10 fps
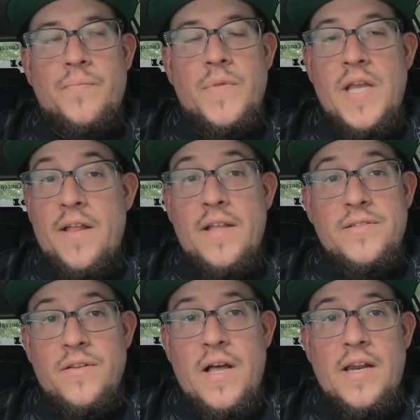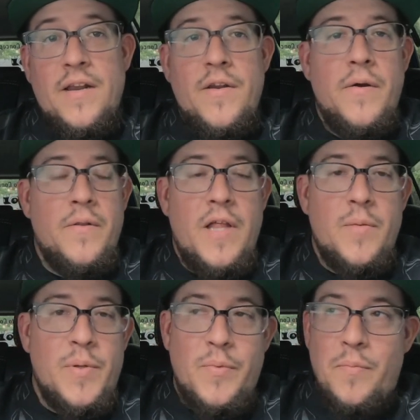Yeah, that's a lot. I know a lot
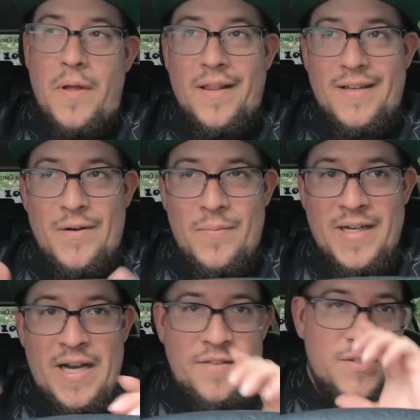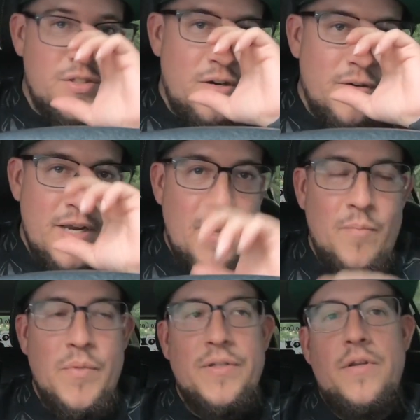of people are probably like, oh my god, the shutter
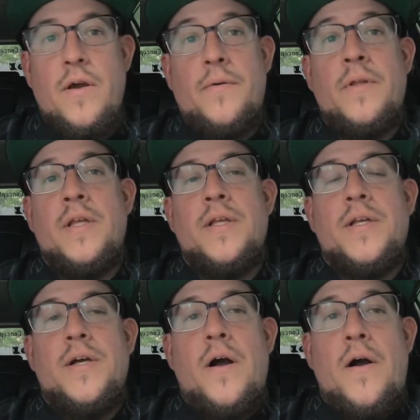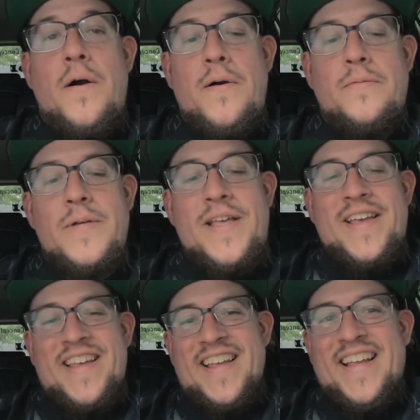count, but no.
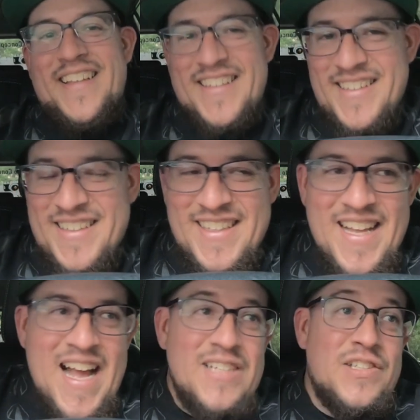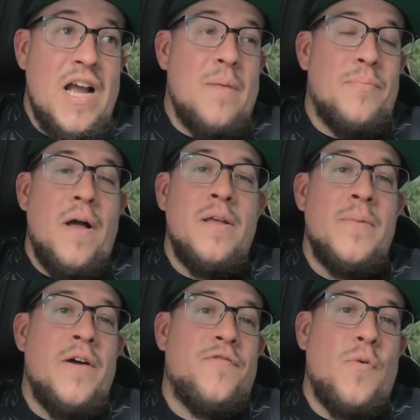I shot probably
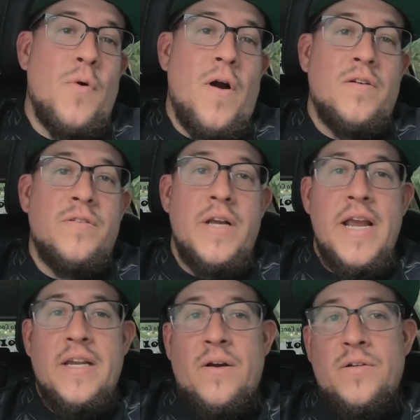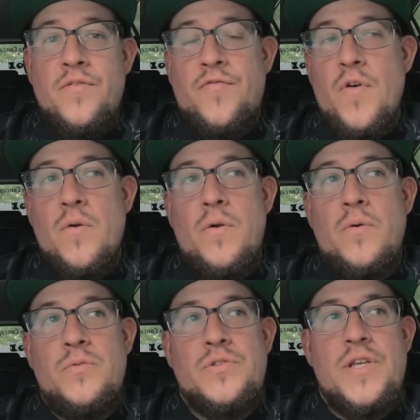about 400 to 800
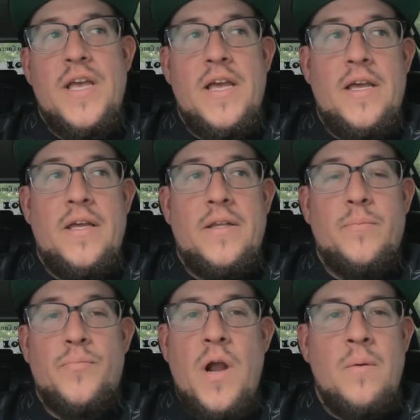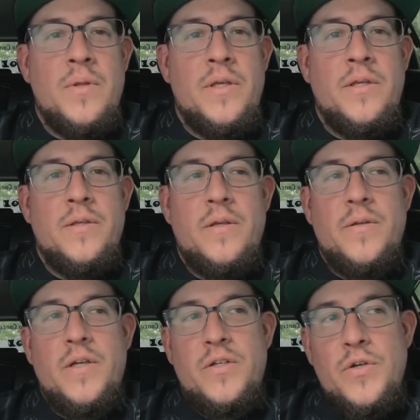photos, and probably
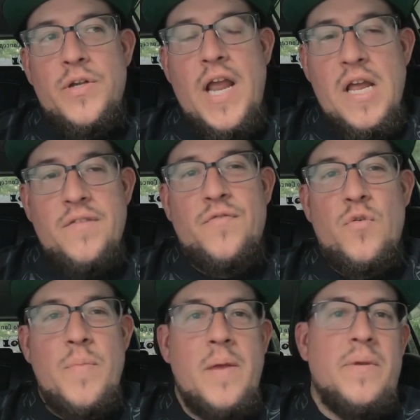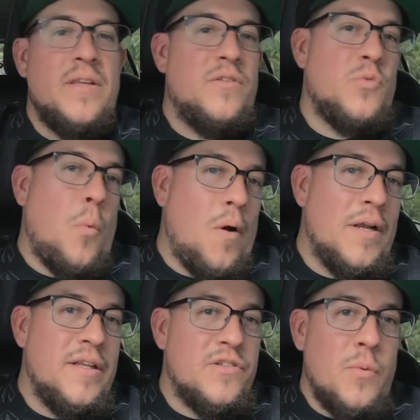a good handful, maybe
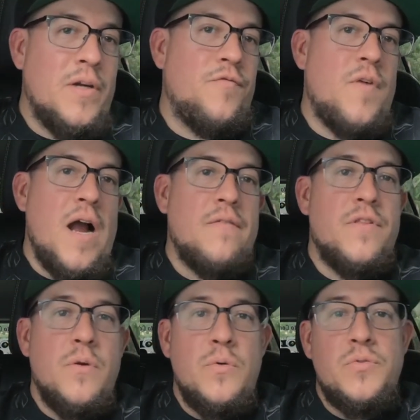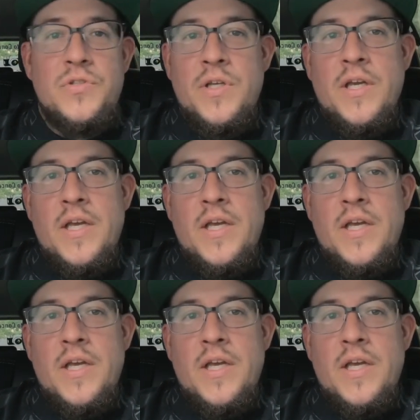20, 25 of those